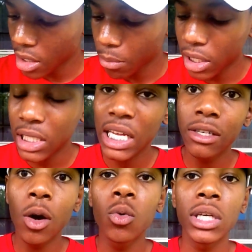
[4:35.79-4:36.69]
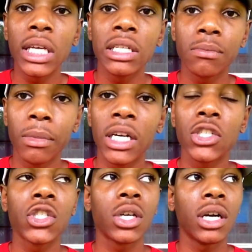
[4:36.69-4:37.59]
because I don't get as
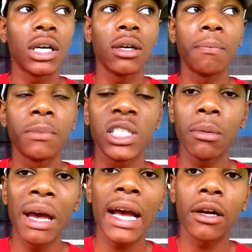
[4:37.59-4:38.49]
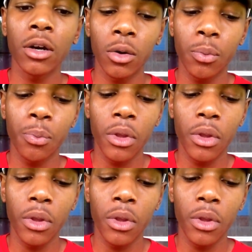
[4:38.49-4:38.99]
much tobacco